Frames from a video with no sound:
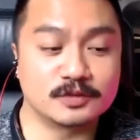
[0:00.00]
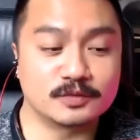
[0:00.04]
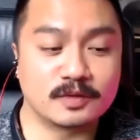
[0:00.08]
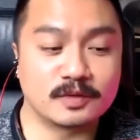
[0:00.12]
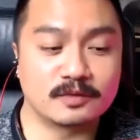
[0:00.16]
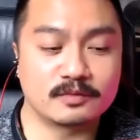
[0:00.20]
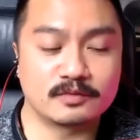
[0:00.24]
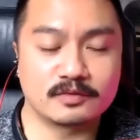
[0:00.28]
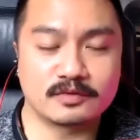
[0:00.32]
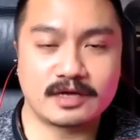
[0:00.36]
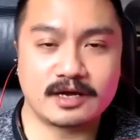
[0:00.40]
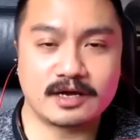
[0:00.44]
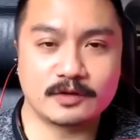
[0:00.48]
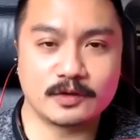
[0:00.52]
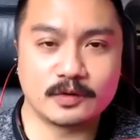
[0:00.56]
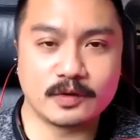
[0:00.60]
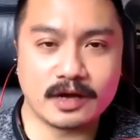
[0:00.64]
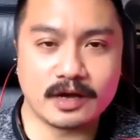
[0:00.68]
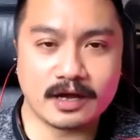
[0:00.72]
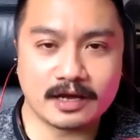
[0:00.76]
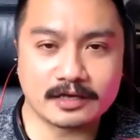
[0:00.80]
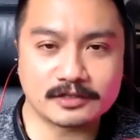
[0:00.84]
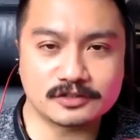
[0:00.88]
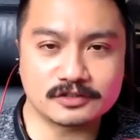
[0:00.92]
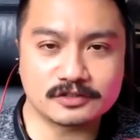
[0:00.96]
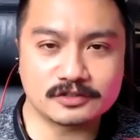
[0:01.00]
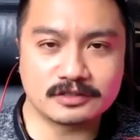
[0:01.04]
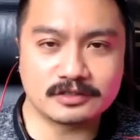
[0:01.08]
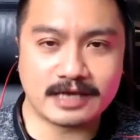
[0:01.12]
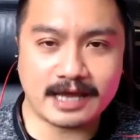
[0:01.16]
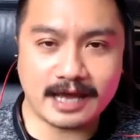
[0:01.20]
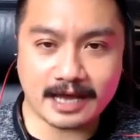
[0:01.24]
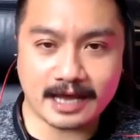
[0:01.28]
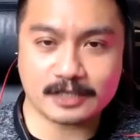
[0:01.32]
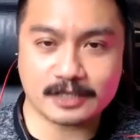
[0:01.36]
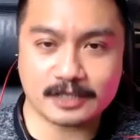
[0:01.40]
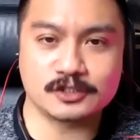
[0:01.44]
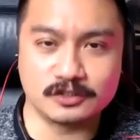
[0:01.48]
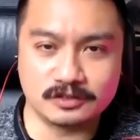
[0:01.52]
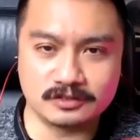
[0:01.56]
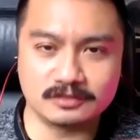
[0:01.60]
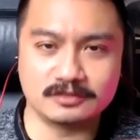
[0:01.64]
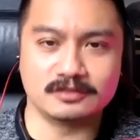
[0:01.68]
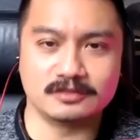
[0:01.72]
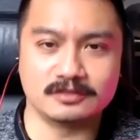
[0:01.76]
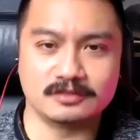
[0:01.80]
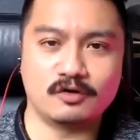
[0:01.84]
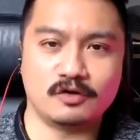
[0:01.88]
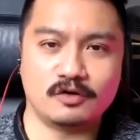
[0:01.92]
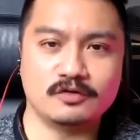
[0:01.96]
right, with how you actually action
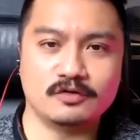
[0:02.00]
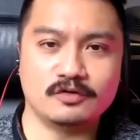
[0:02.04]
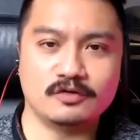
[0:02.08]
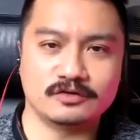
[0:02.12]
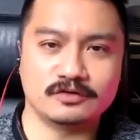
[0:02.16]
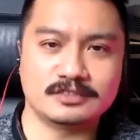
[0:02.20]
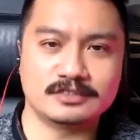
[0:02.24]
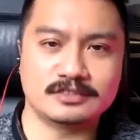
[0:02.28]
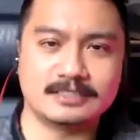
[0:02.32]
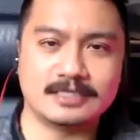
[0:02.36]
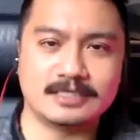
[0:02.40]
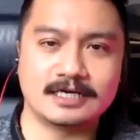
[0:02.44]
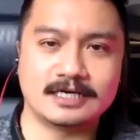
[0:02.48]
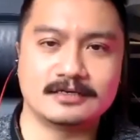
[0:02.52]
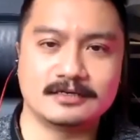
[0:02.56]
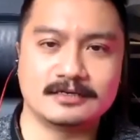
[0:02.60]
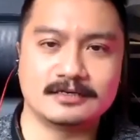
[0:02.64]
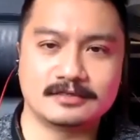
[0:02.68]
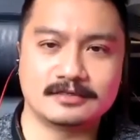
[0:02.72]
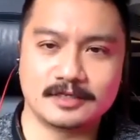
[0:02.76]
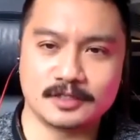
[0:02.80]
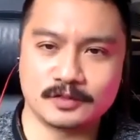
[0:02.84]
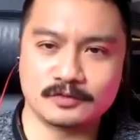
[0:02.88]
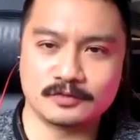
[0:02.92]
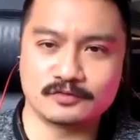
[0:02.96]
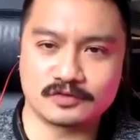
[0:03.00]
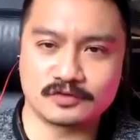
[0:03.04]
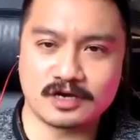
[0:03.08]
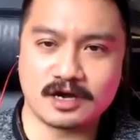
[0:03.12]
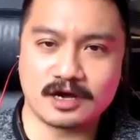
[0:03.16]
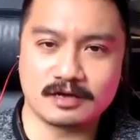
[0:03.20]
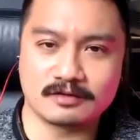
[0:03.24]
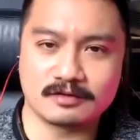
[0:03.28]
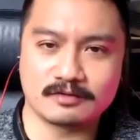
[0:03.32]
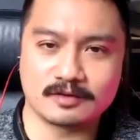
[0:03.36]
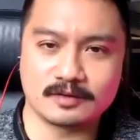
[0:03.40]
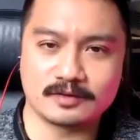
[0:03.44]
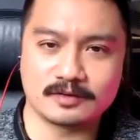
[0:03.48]
all this data that you've got, right?